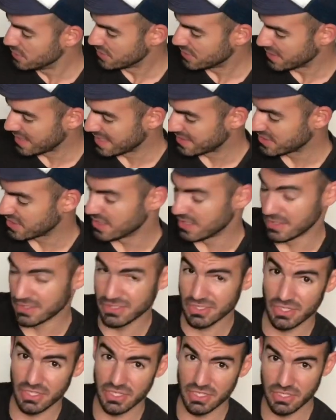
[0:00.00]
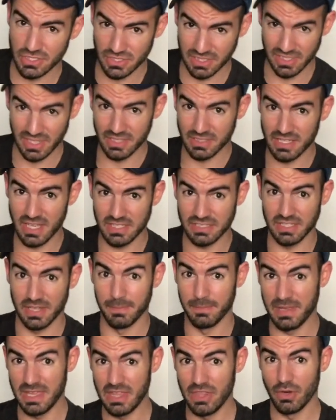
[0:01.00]
So that's good. So you can use the lug nuts
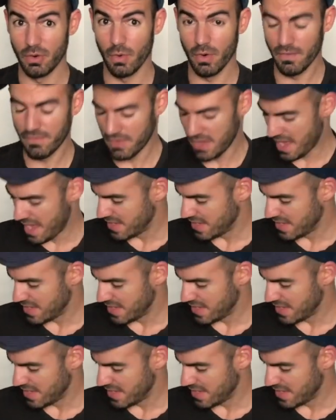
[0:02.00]
on either or if you